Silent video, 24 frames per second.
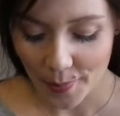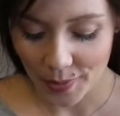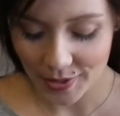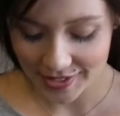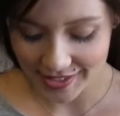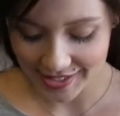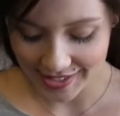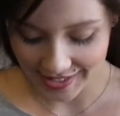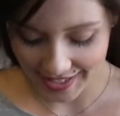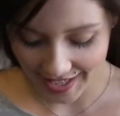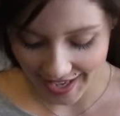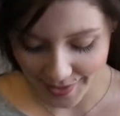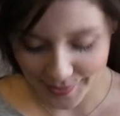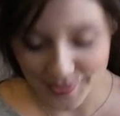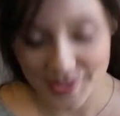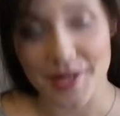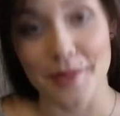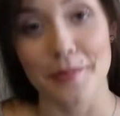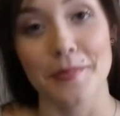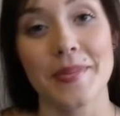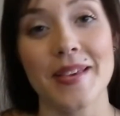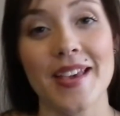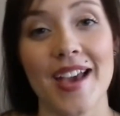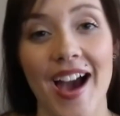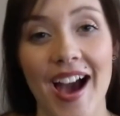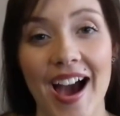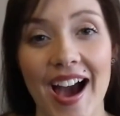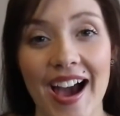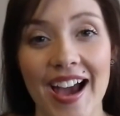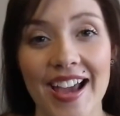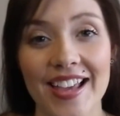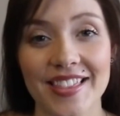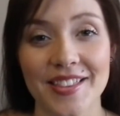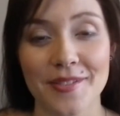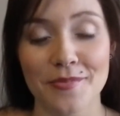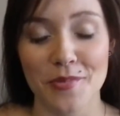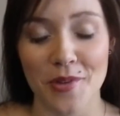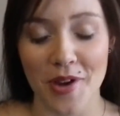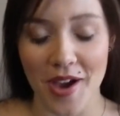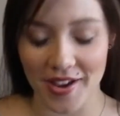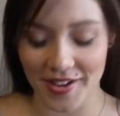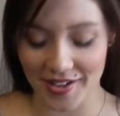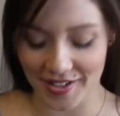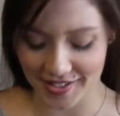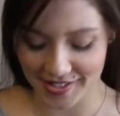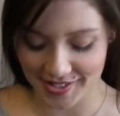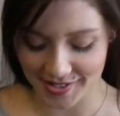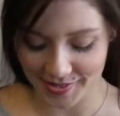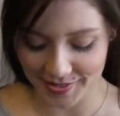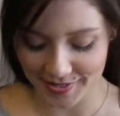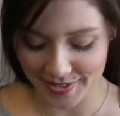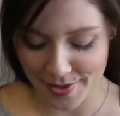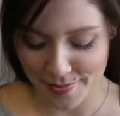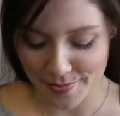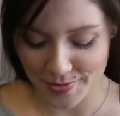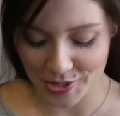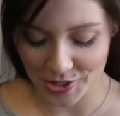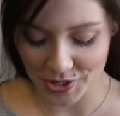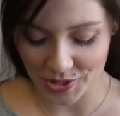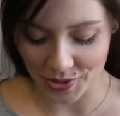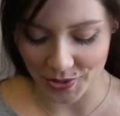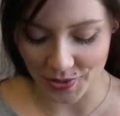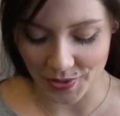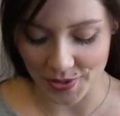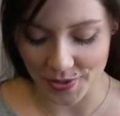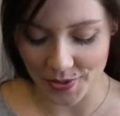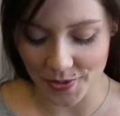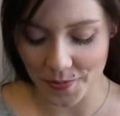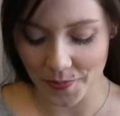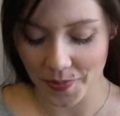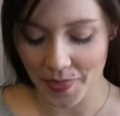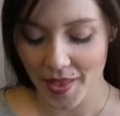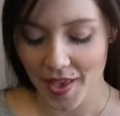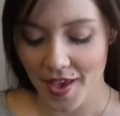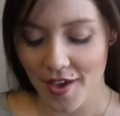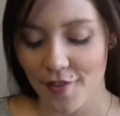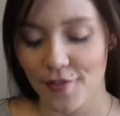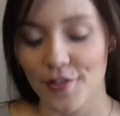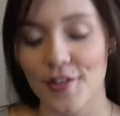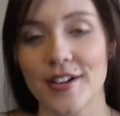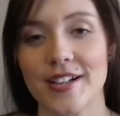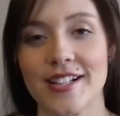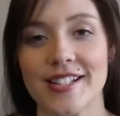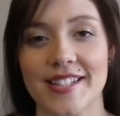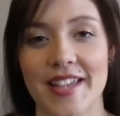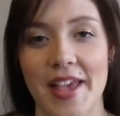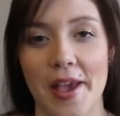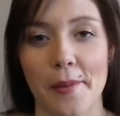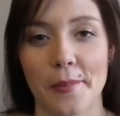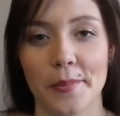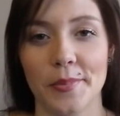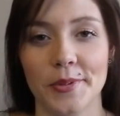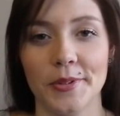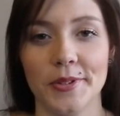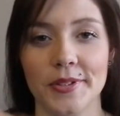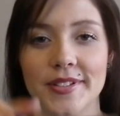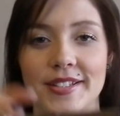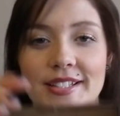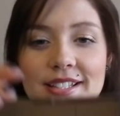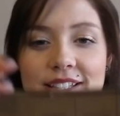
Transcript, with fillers: put the names behind the product. So let me show you. For example,